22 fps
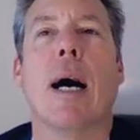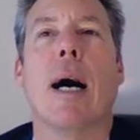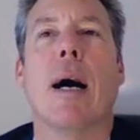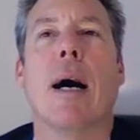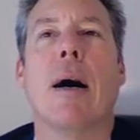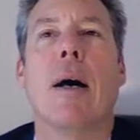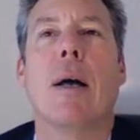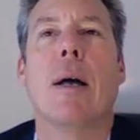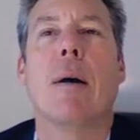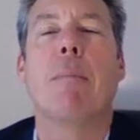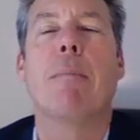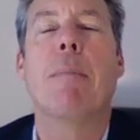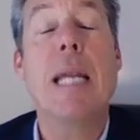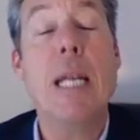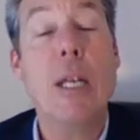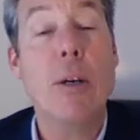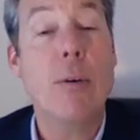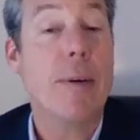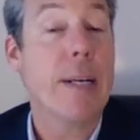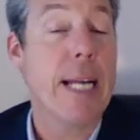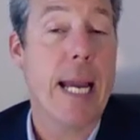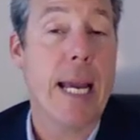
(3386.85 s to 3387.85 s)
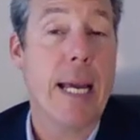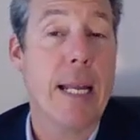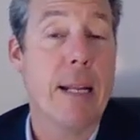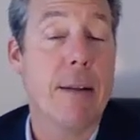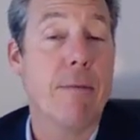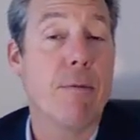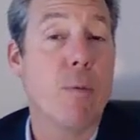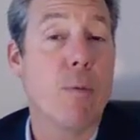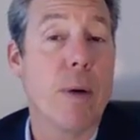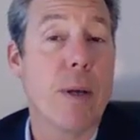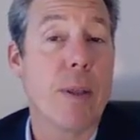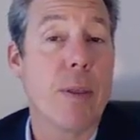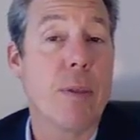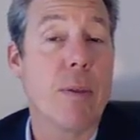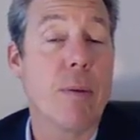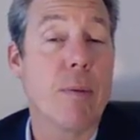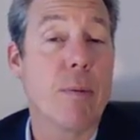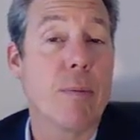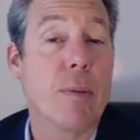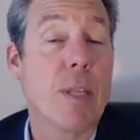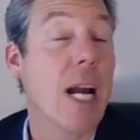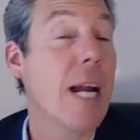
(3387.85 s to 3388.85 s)
Uh, being creative
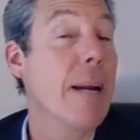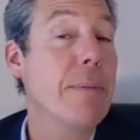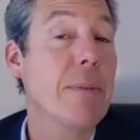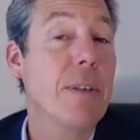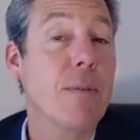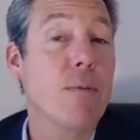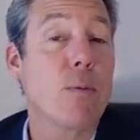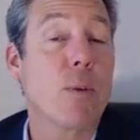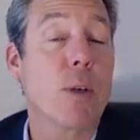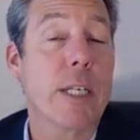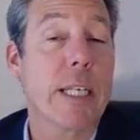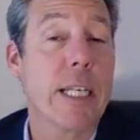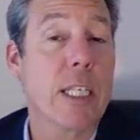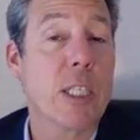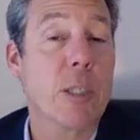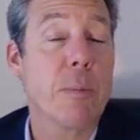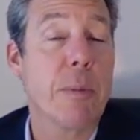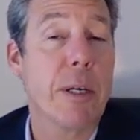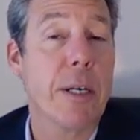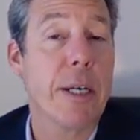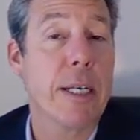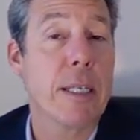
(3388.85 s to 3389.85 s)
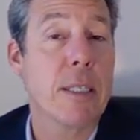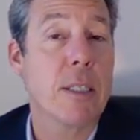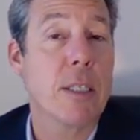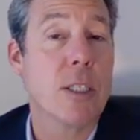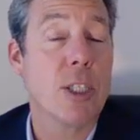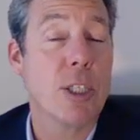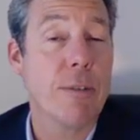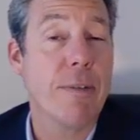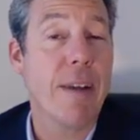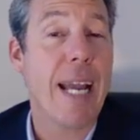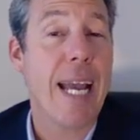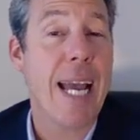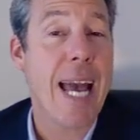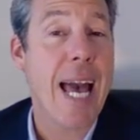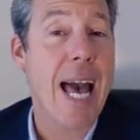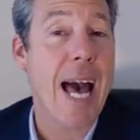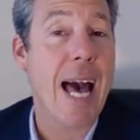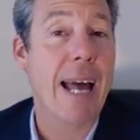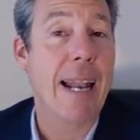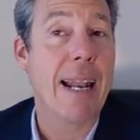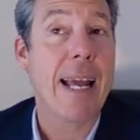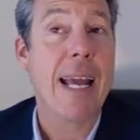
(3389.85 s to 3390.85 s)
with the types of work experiences you've
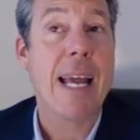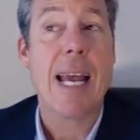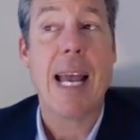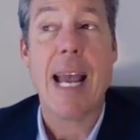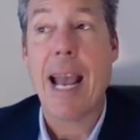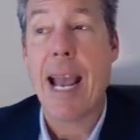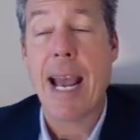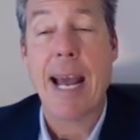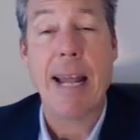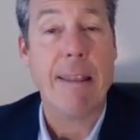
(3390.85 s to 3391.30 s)
had